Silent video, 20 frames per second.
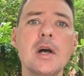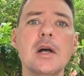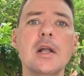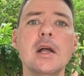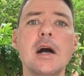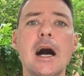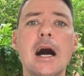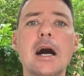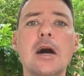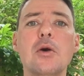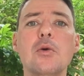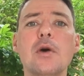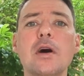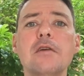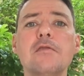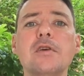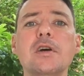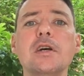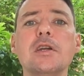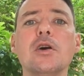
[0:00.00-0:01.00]

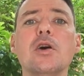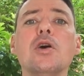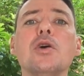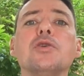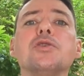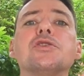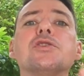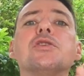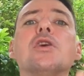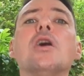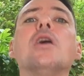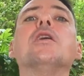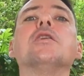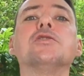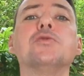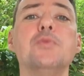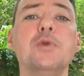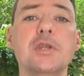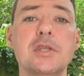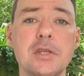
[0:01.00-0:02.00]
However, it all
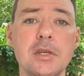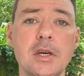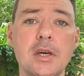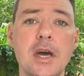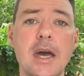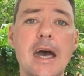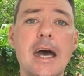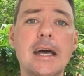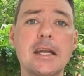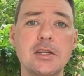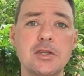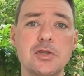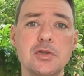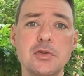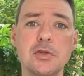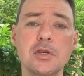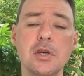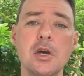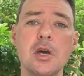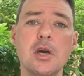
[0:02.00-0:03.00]
starts with
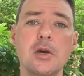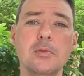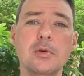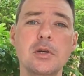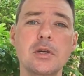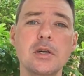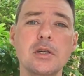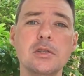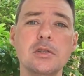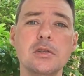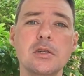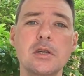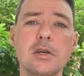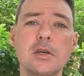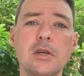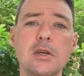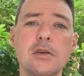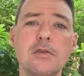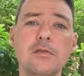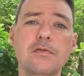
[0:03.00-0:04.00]
attitude, because
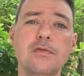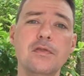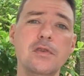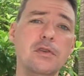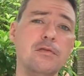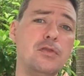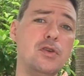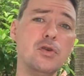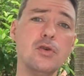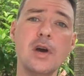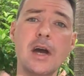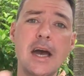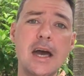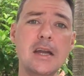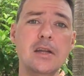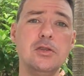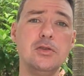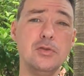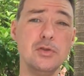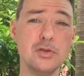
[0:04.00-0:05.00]
if your
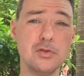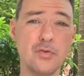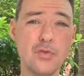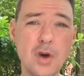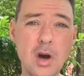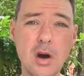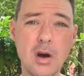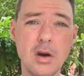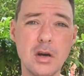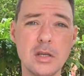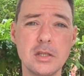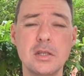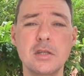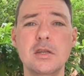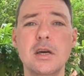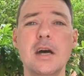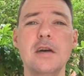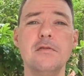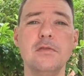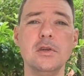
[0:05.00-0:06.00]
attitude is wrong as a
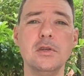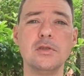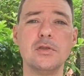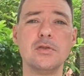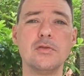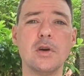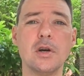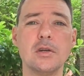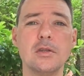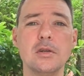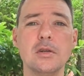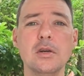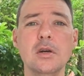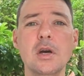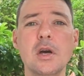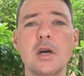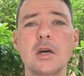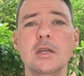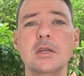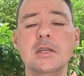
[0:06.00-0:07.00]
diving instructor,
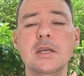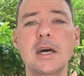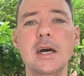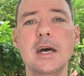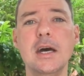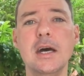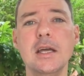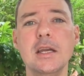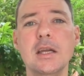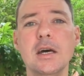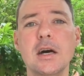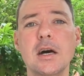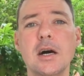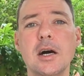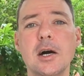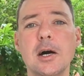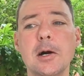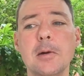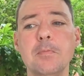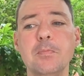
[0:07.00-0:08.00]
then
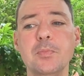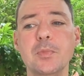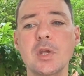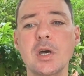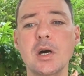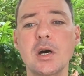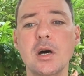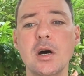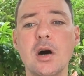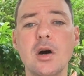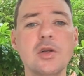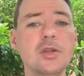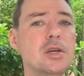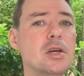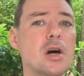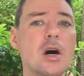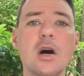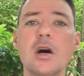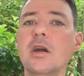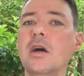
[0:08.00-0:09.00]
all the
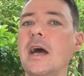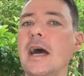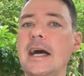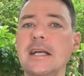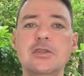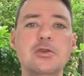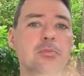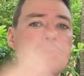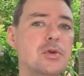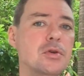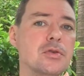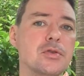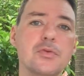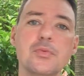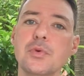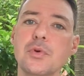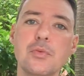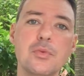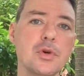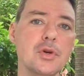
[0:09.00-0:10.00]
other attributes
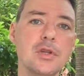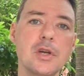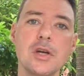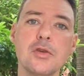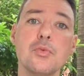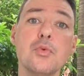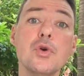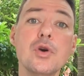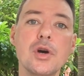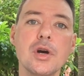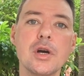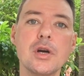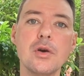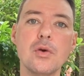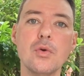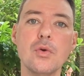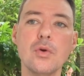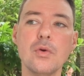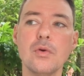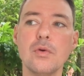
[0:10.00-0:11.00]
will not work.
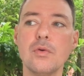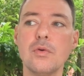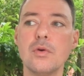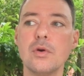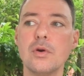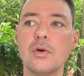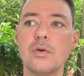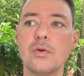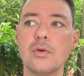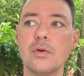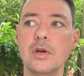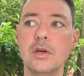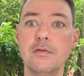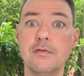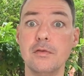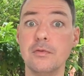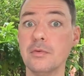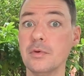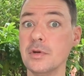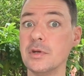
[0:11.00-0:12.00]
Or
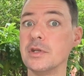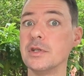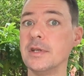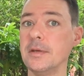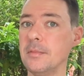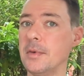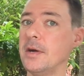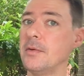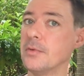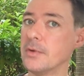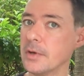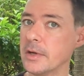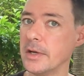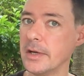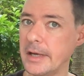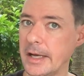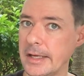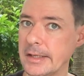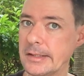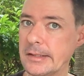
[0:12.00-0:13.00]
even worse, they might work
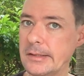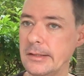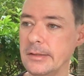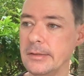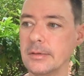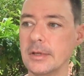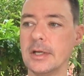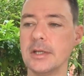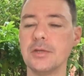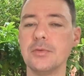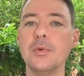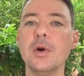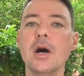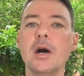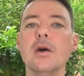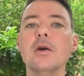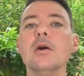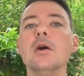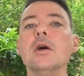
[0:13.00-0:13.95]
against you as well.